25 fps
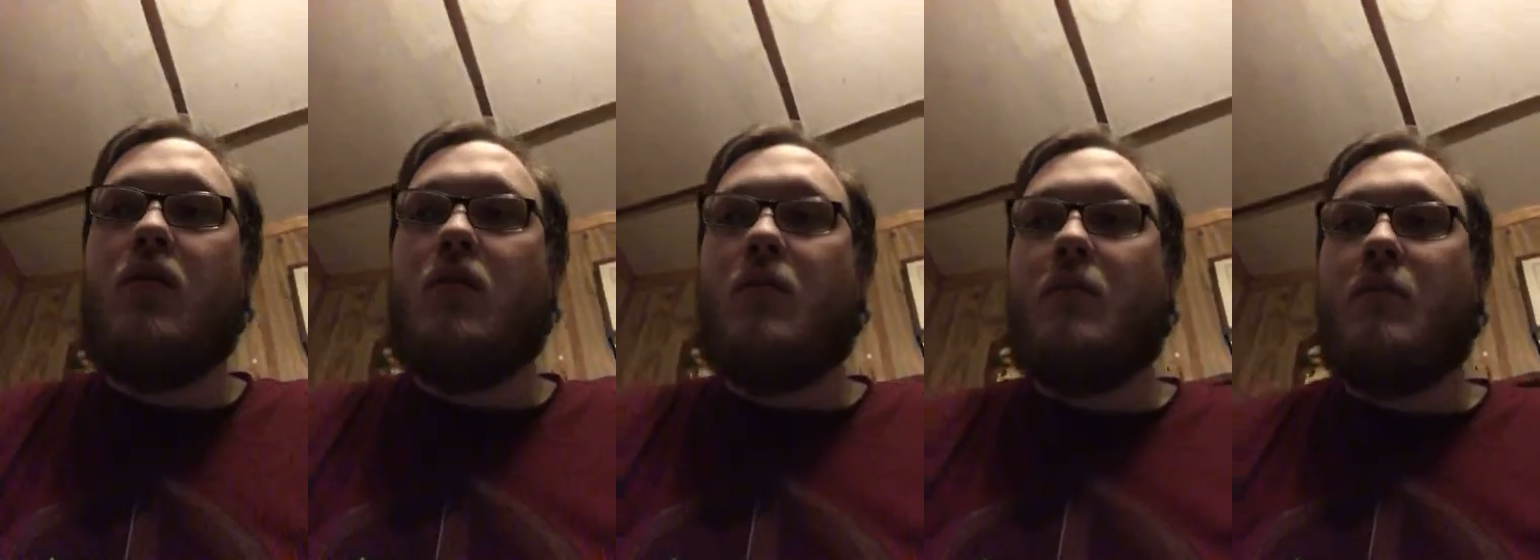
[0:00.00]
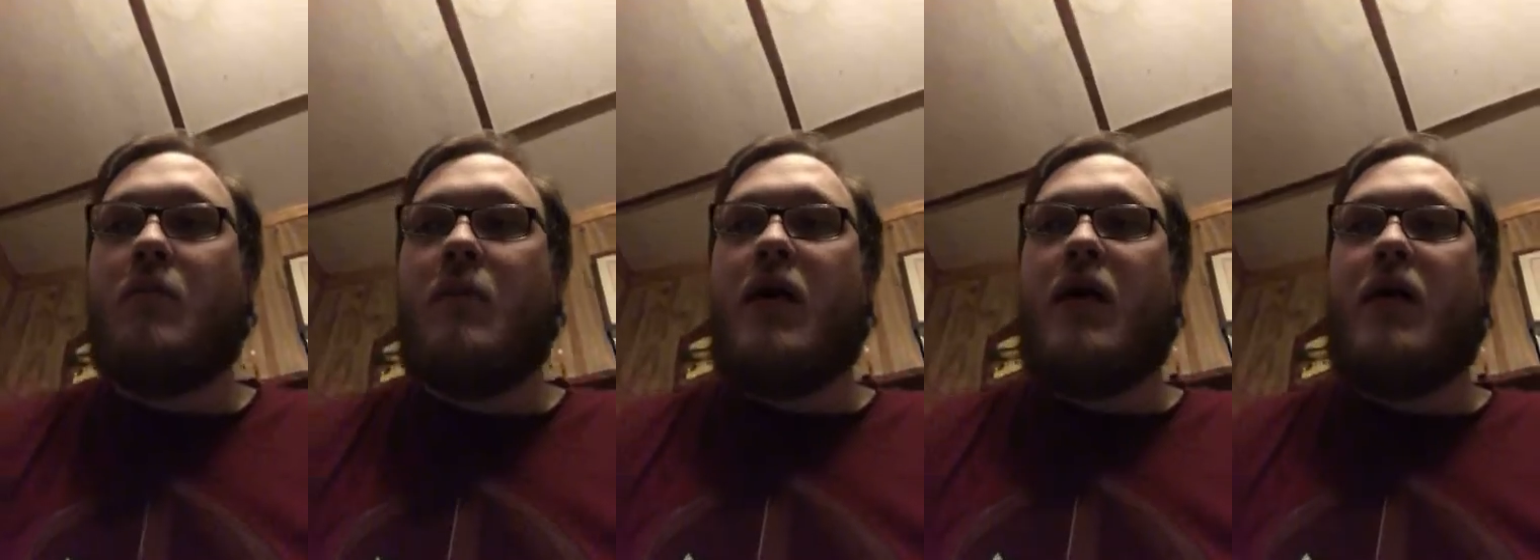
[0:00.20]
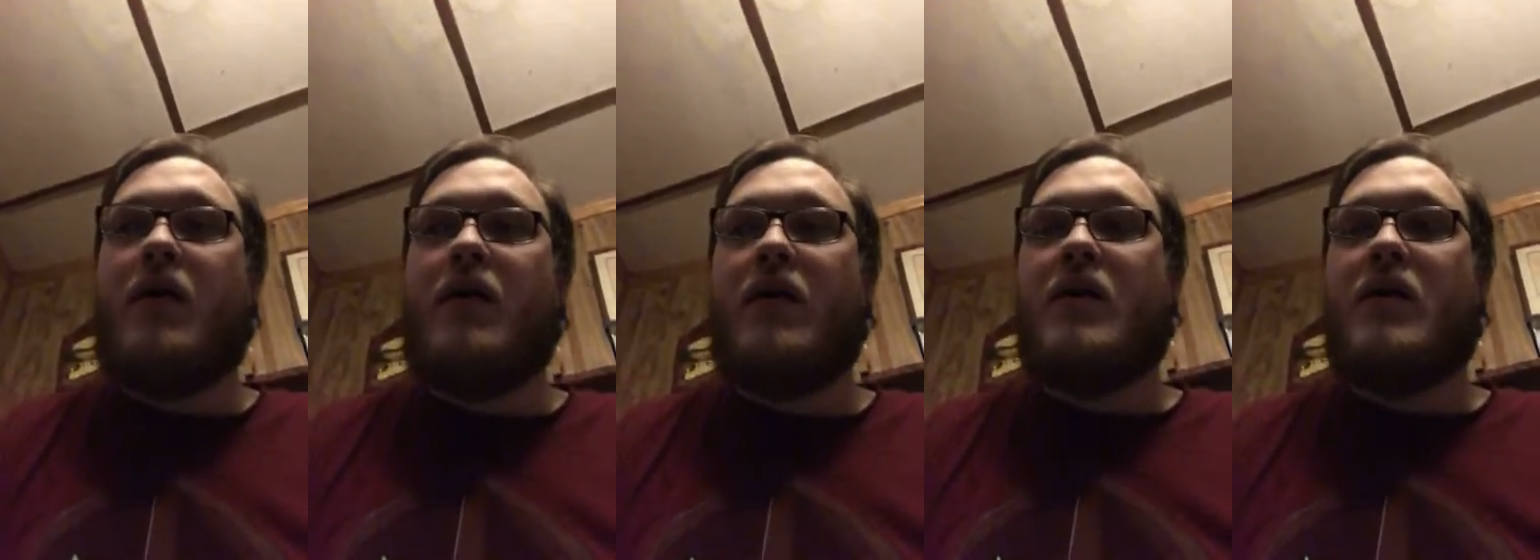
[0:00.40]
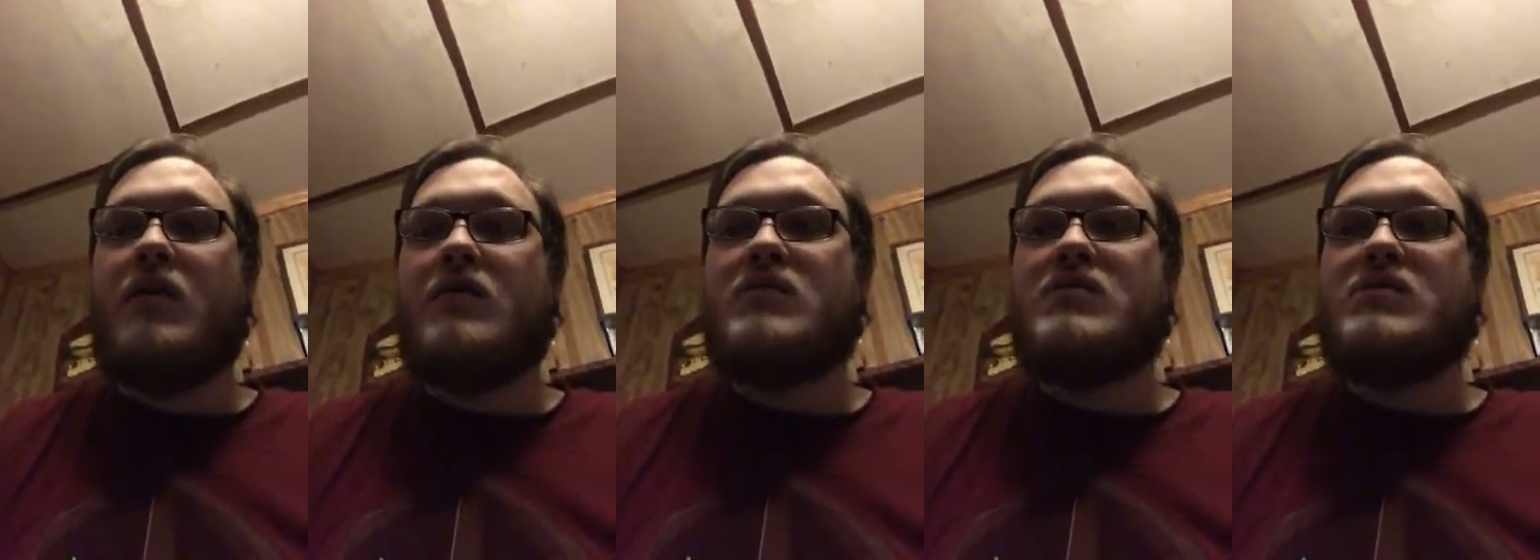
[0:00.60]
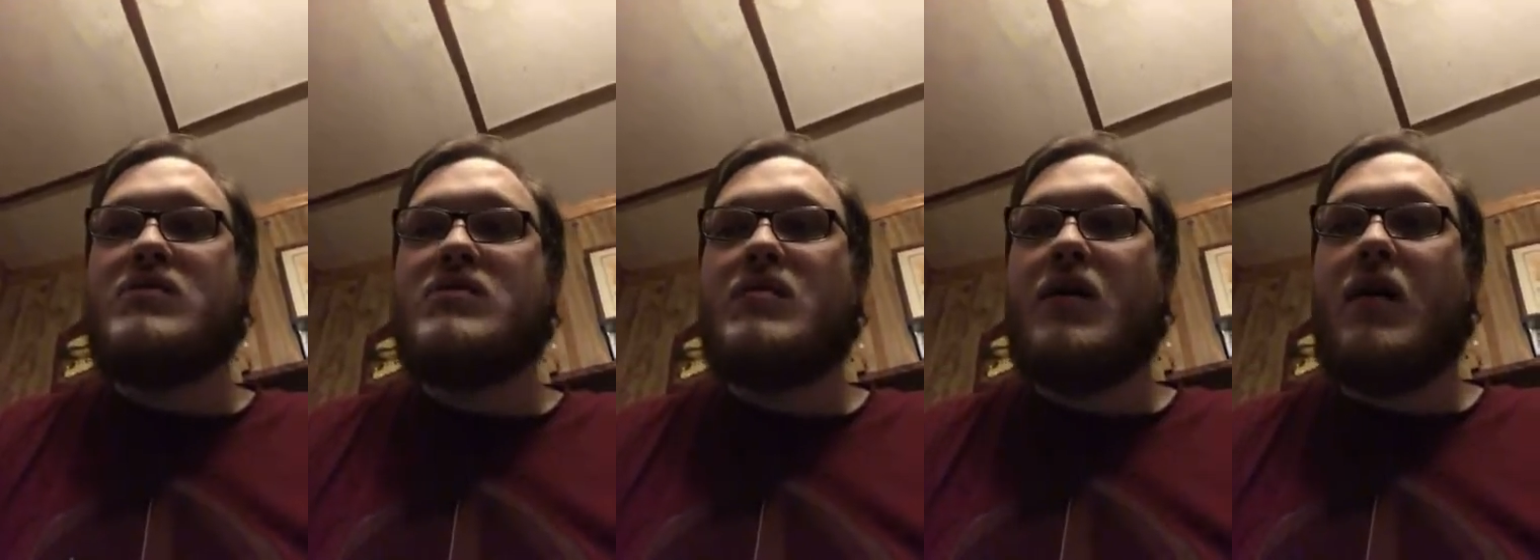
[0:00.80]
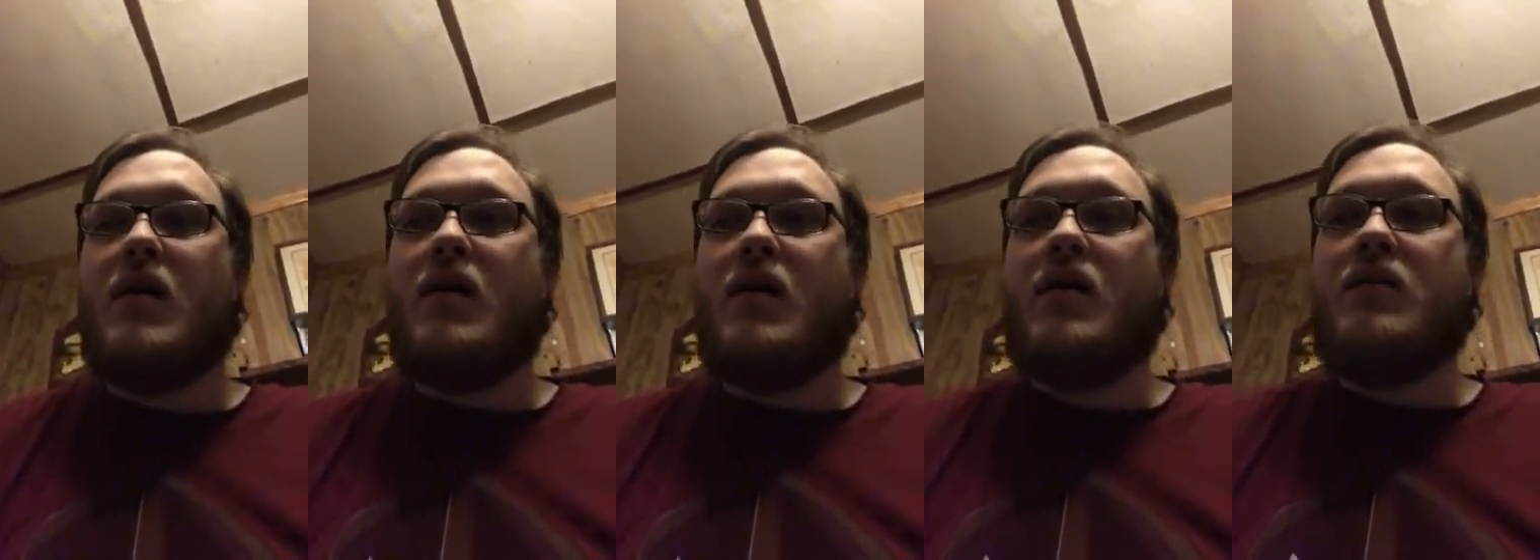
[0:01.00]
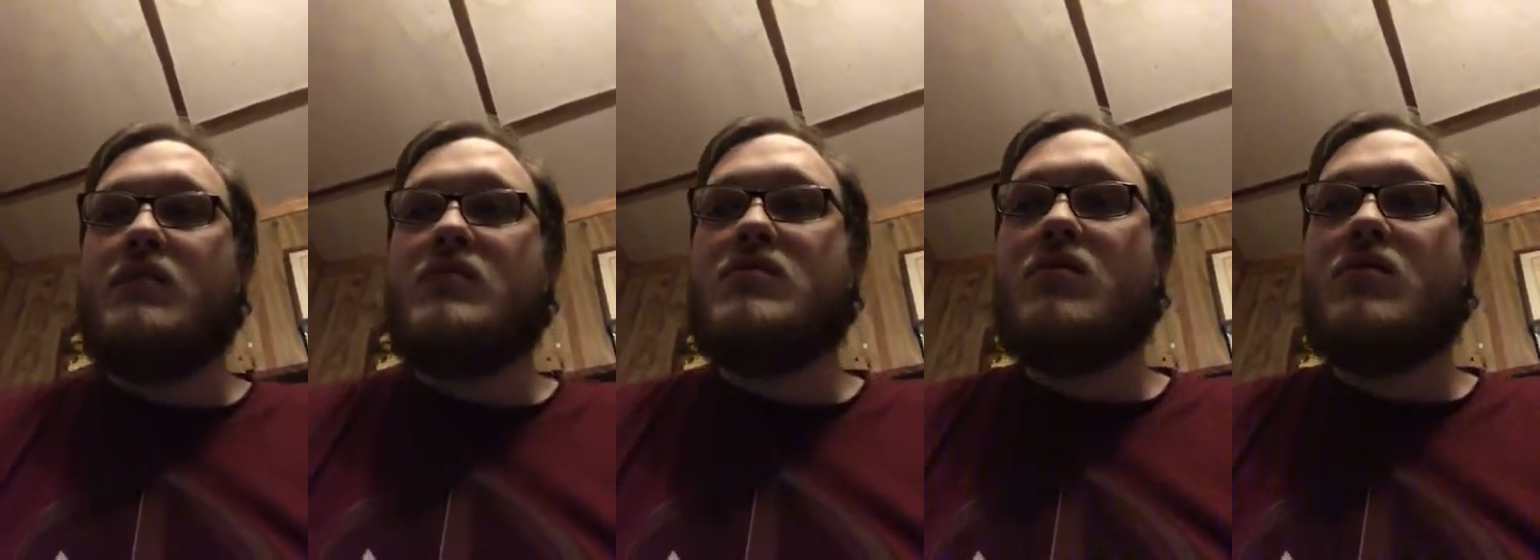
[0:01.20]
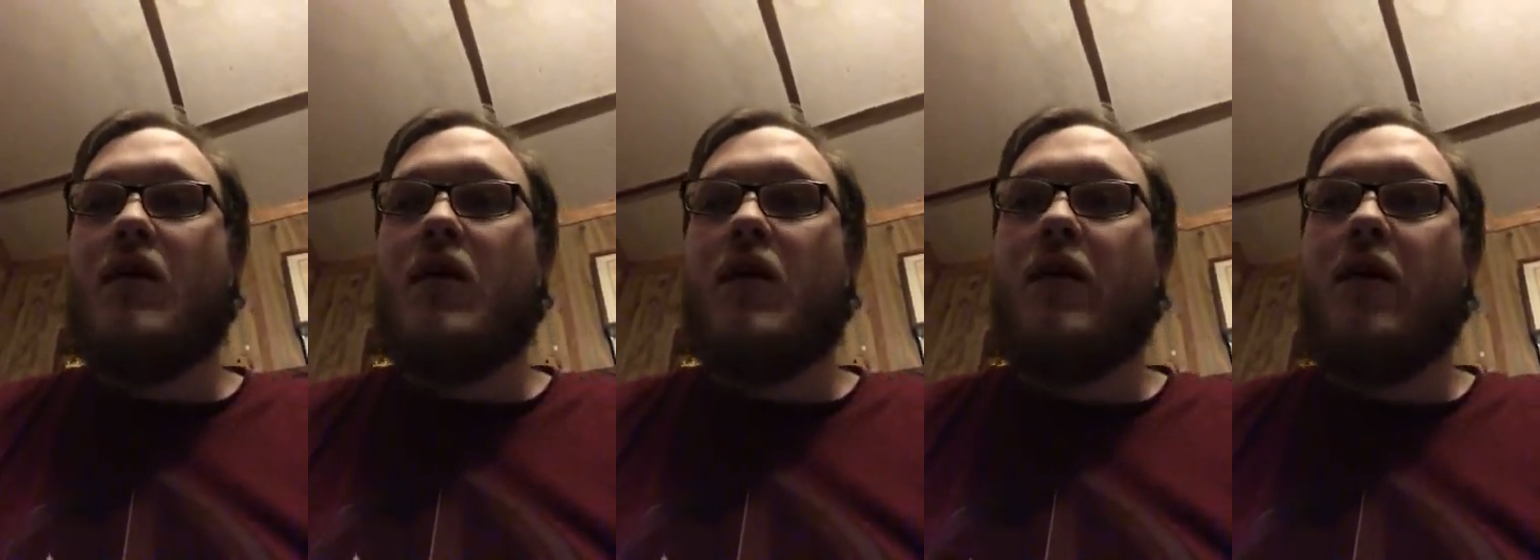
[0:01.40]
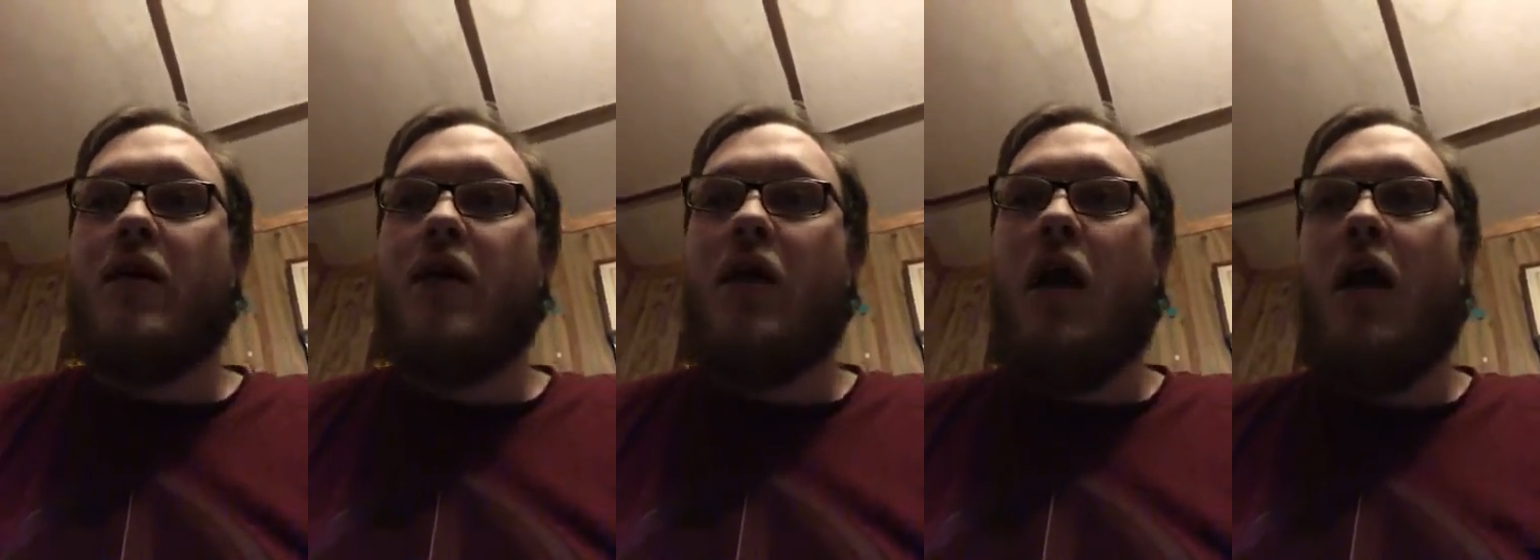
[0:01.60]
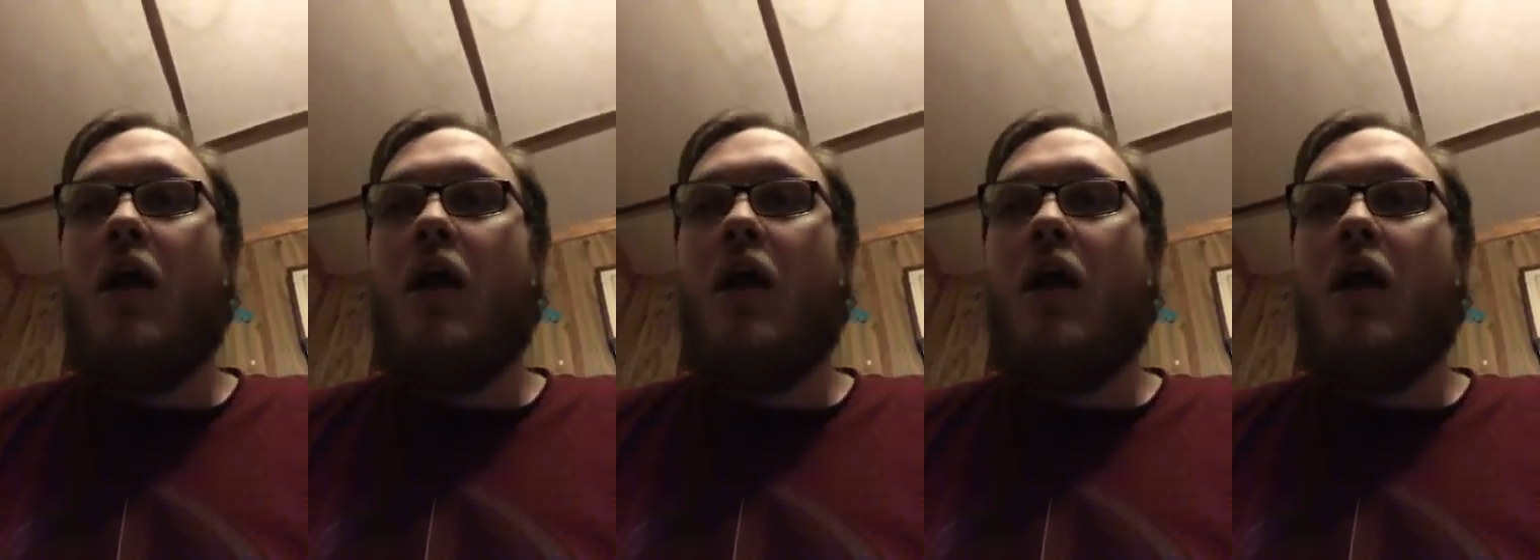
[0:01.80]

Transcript: my insides. Like,